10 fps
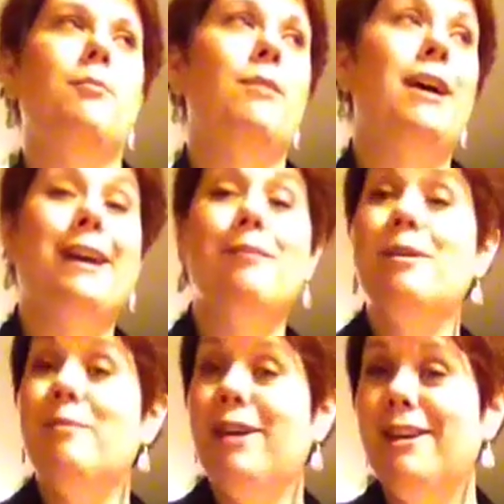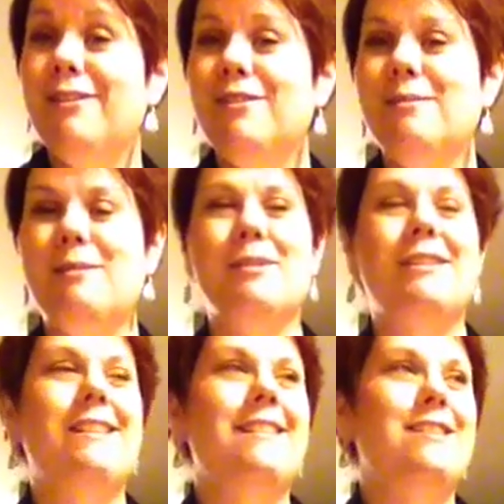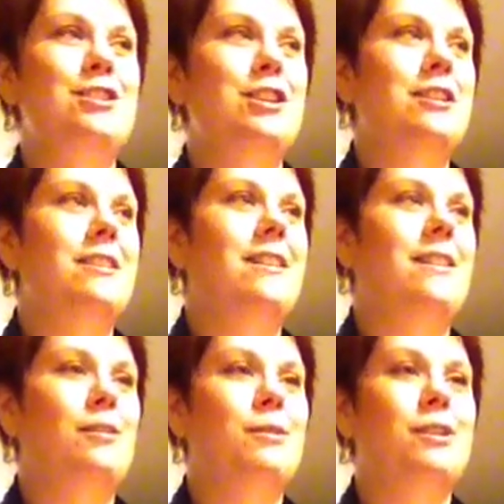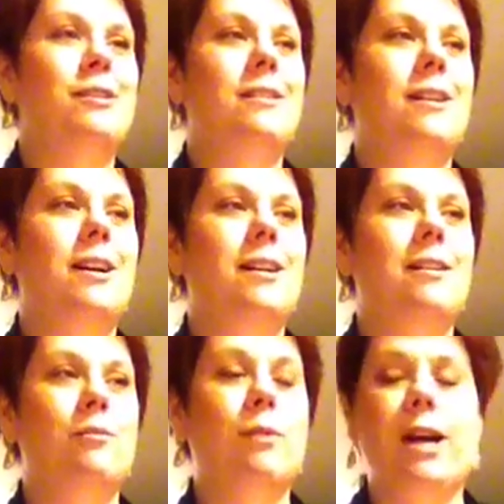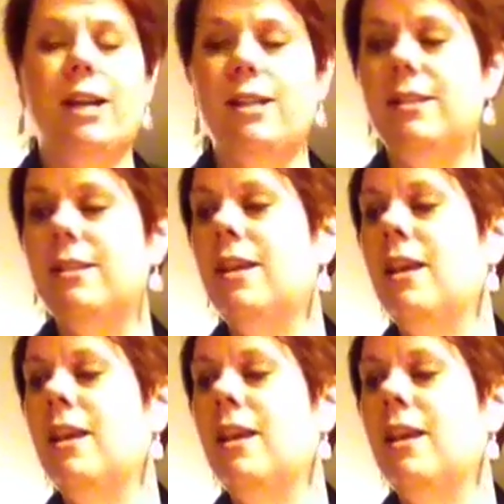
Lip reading: I got my bike for my birthday last year, and there were rides.